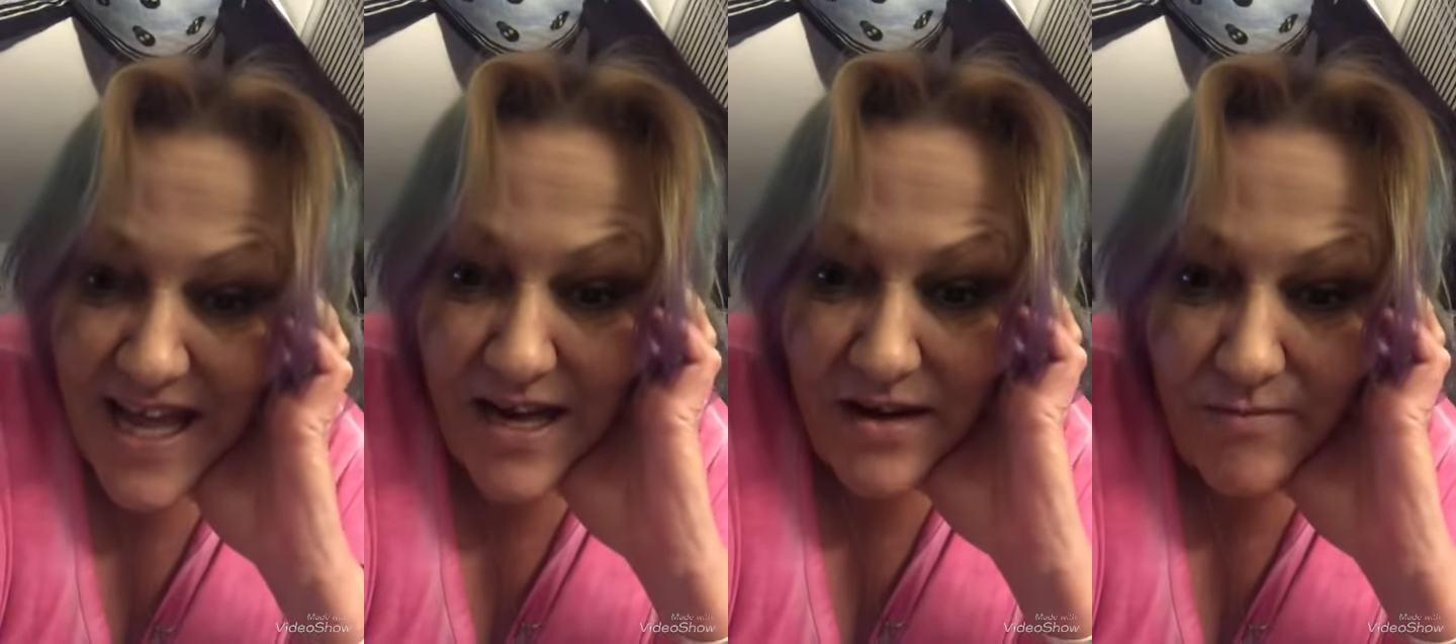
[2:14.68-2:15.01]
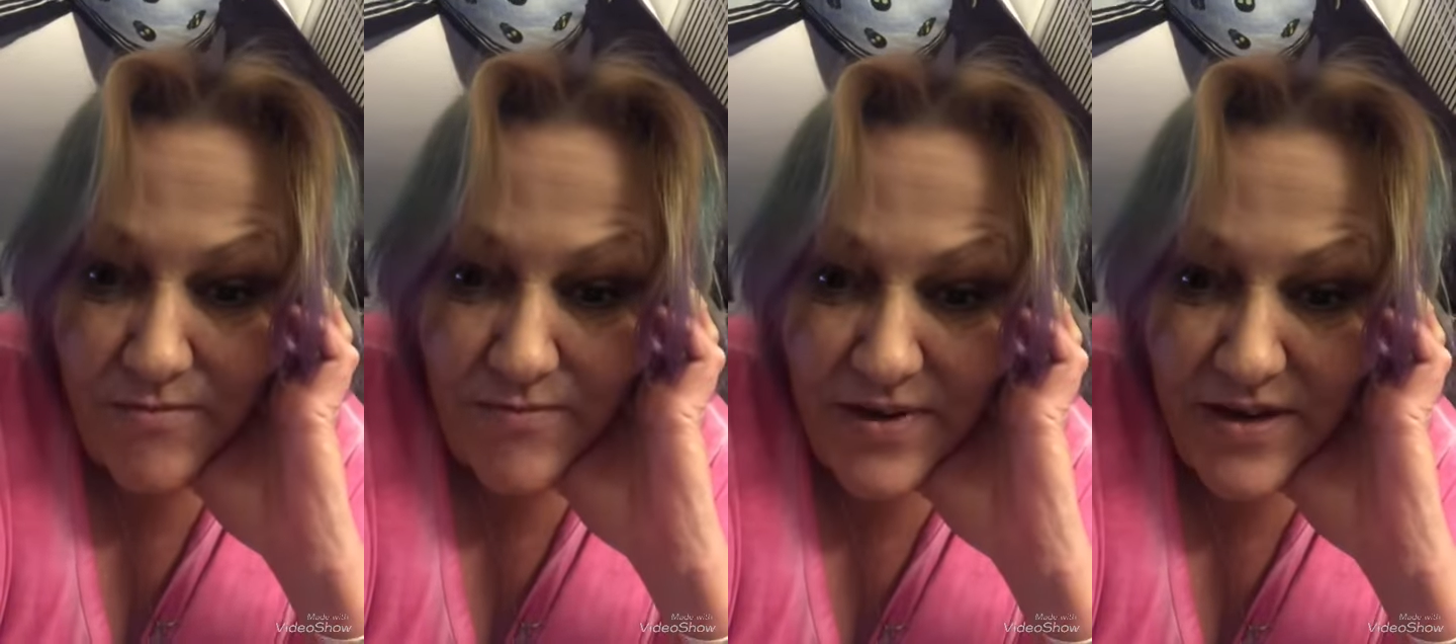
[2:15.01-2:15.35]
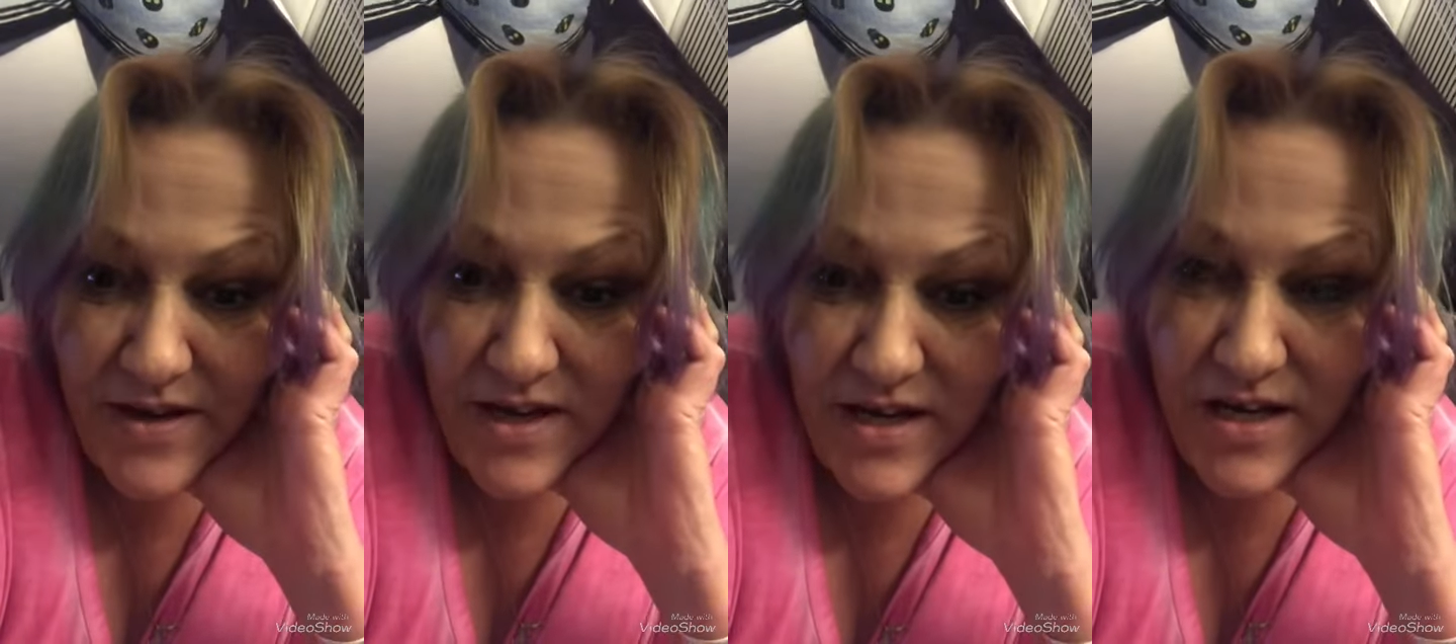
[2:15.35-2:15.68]
And I've
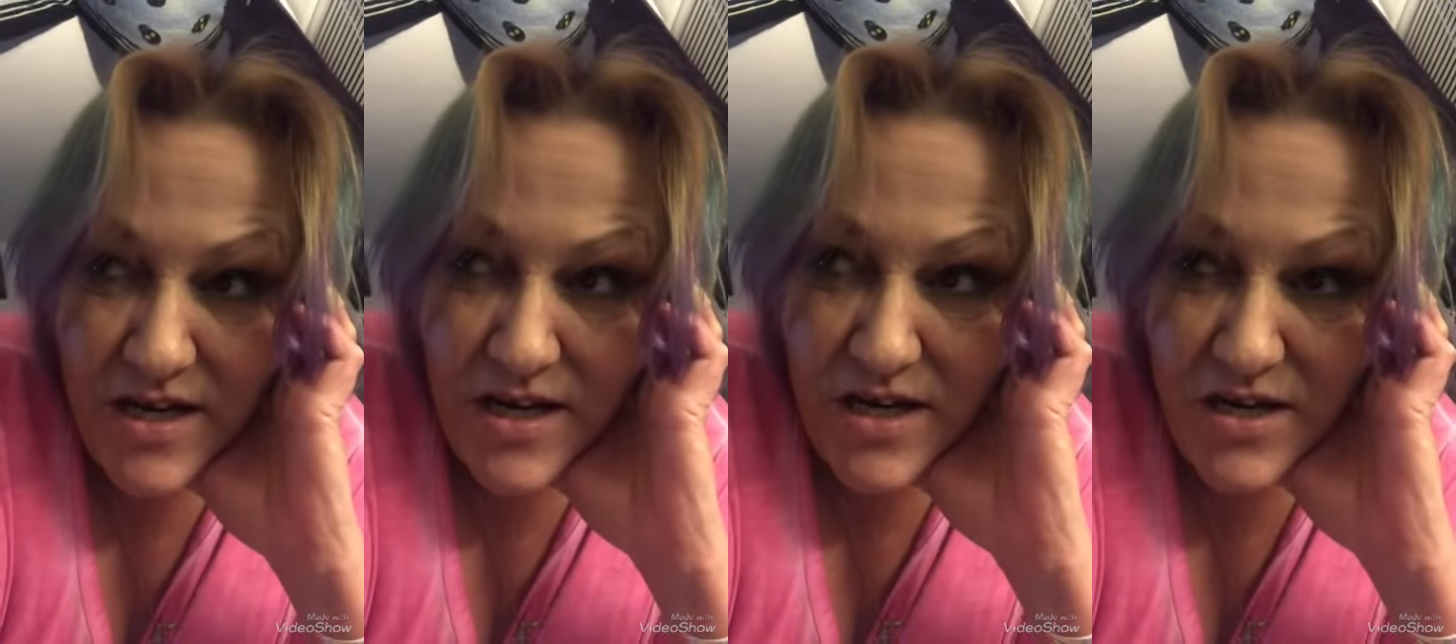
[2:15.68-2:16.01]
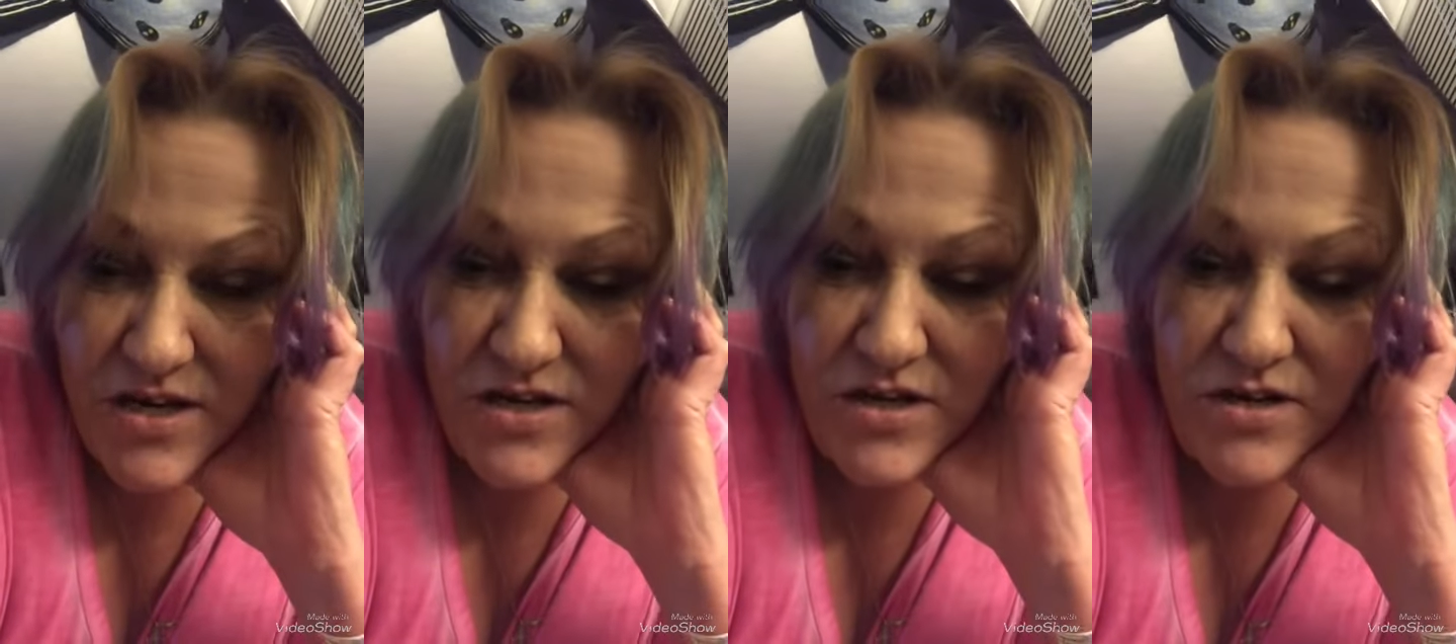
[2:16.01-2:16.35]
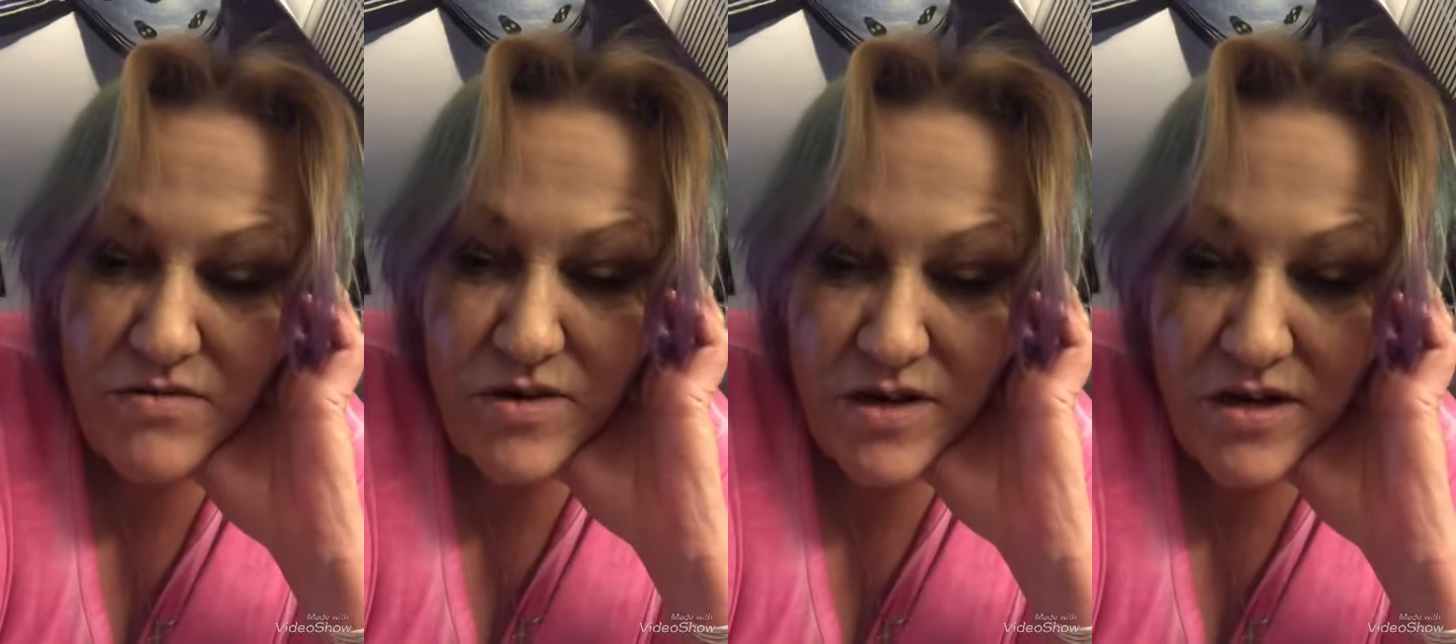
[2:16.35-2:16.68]
been
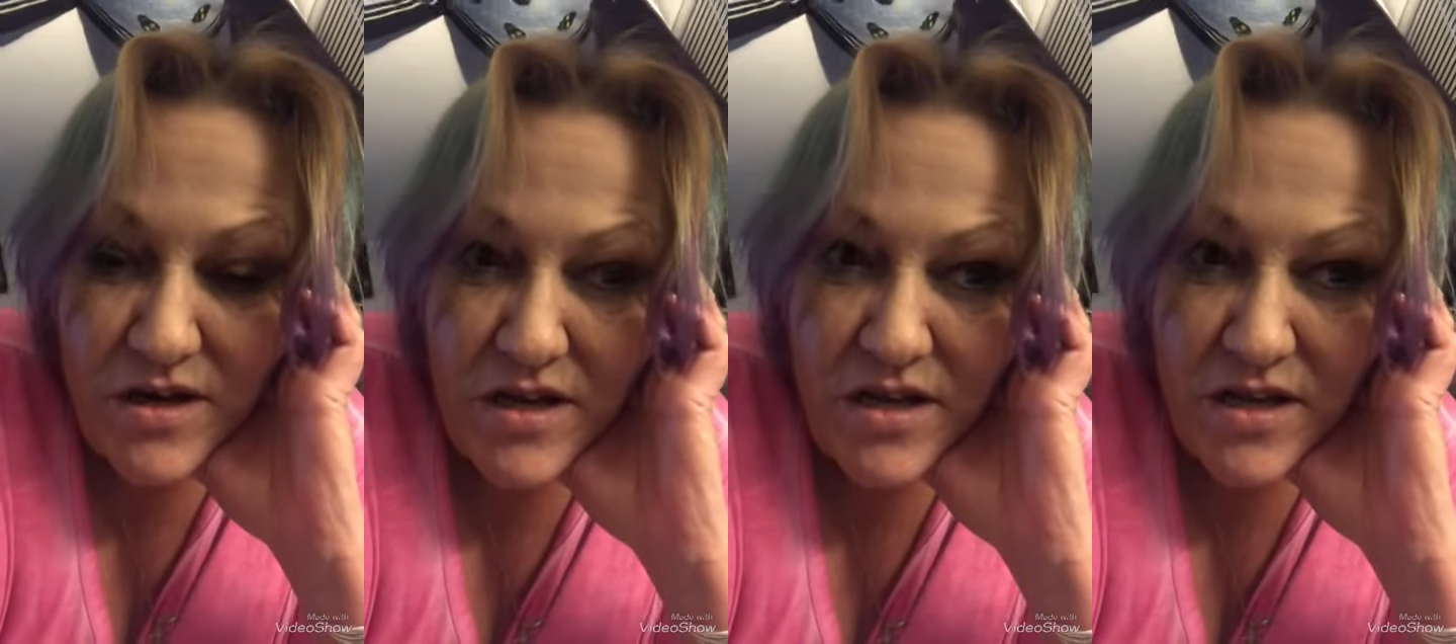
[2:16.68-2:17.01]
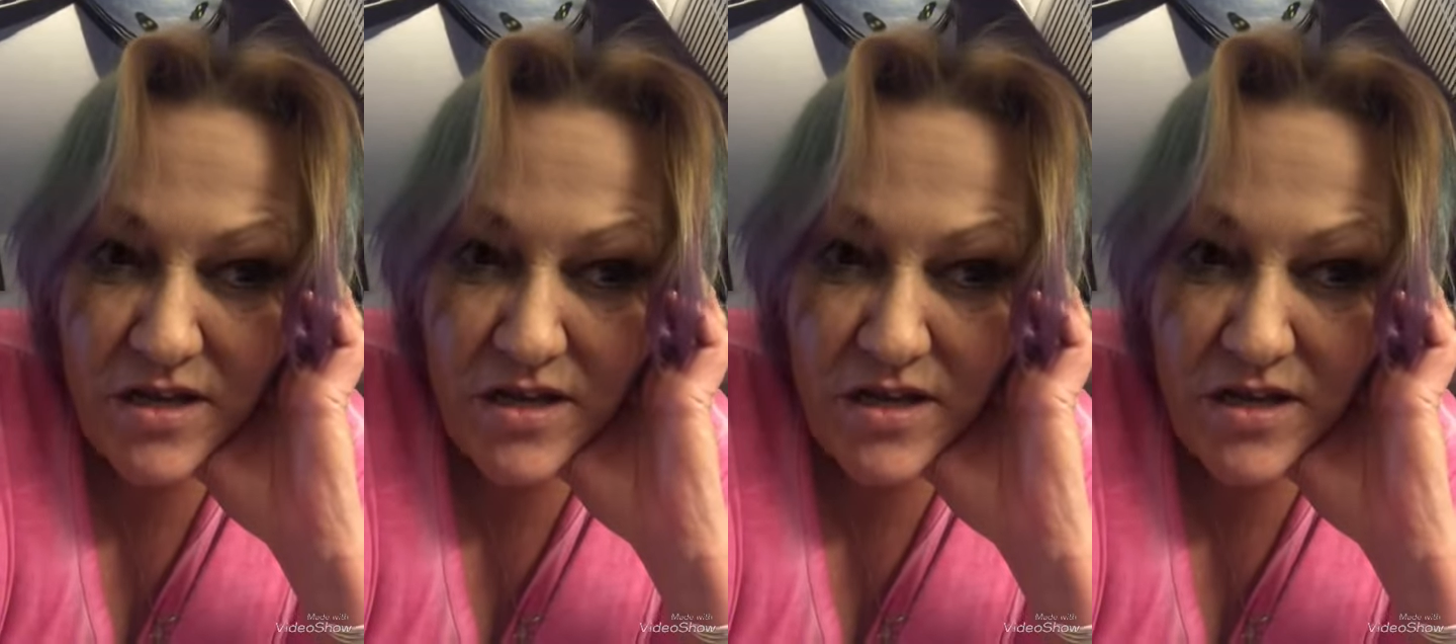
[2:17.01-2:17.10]
doing